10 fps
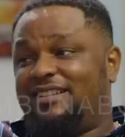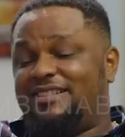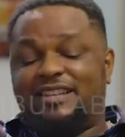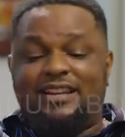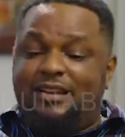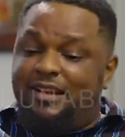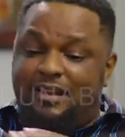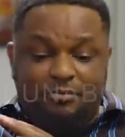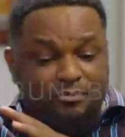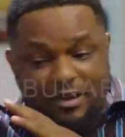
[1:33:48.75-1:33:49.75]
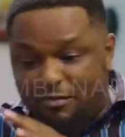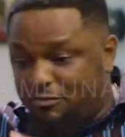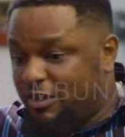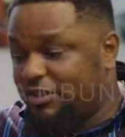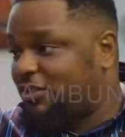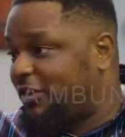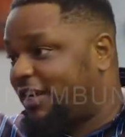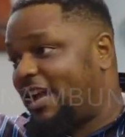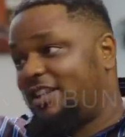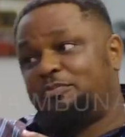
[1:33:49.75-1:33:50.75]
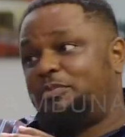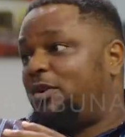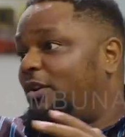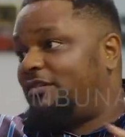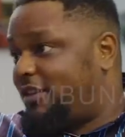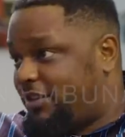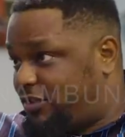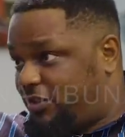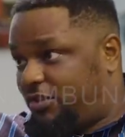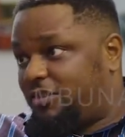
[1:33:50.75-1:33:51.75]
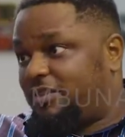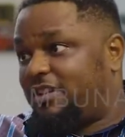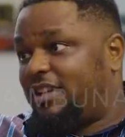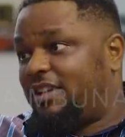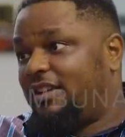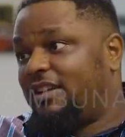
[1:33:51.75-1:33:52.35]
See, I'm really sorry I had to put all of these on you, okay? Come